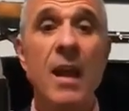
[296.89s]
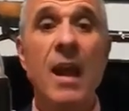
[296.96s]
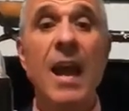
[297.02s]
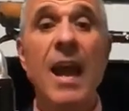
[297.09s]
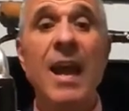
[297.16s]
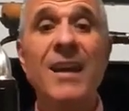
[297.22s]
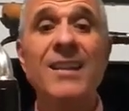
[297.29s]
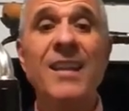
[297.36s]

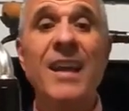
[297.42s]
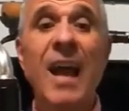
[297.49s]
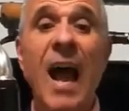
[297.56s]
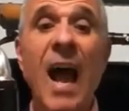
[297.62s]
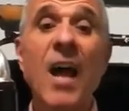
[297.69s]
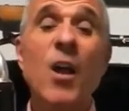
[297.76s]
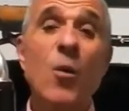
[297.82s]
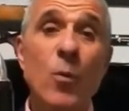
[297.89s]
and
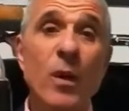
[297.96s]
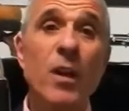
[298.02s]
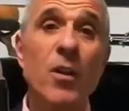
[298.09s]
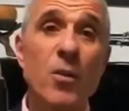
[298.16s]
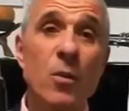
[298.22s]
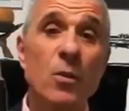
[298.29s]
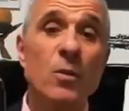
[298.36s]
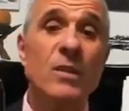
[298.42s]
I will
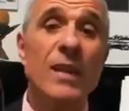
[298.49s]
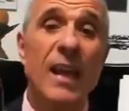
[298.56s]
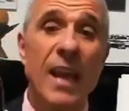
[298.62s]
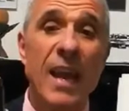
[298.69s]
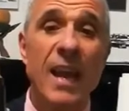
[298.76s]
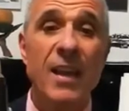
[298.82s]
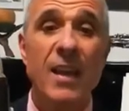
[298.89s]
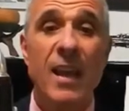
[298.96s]
use
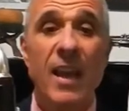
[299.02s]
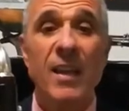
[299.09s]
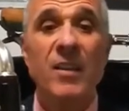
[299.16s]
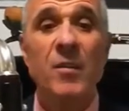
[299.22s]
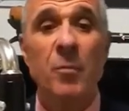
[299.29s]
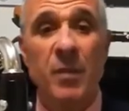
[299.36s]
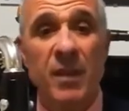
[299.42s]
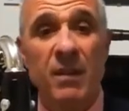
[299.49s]
A and
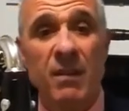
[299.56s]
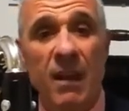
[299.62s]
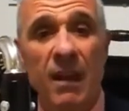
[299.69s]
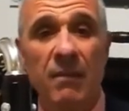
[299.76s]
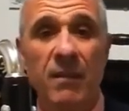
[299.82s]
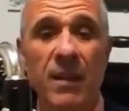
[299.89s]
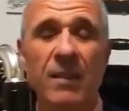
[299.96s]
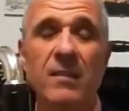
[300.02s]
B
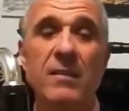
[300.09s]
clarinet.